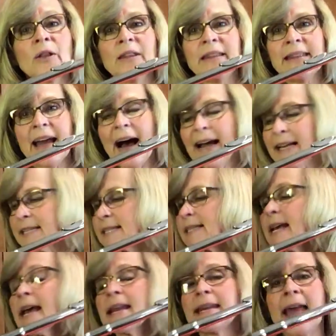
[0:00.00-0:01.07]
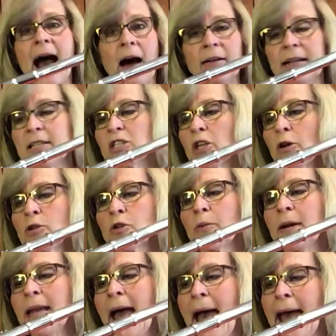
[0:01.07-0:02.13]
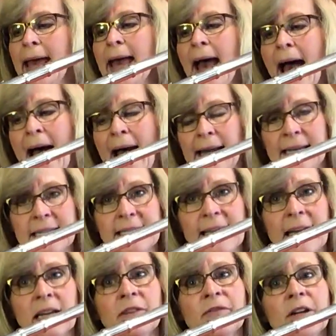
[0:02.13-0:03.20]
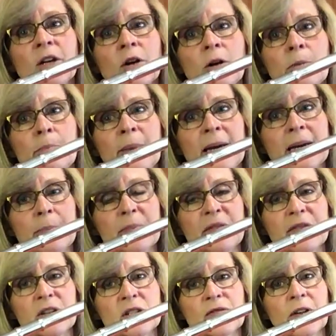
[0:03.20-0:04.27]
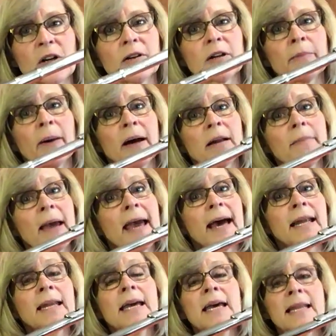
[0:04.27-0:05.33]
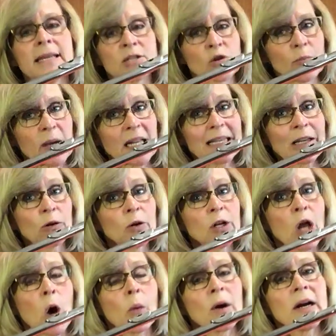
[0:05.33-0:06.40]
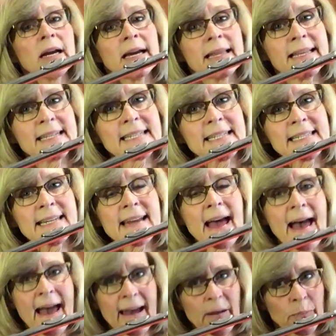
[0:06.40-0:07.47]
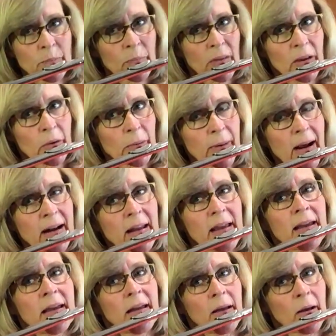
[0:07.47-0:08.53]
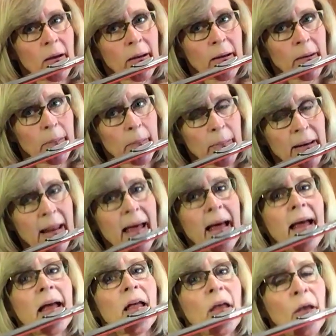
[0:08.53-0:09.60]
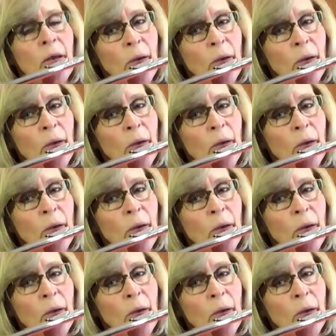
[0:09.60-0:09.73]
Nice. Now, let's go to an A. Add the second finger, pick up the first finger on the bottom hand. This will be a little lower. This is an A. Ready, play.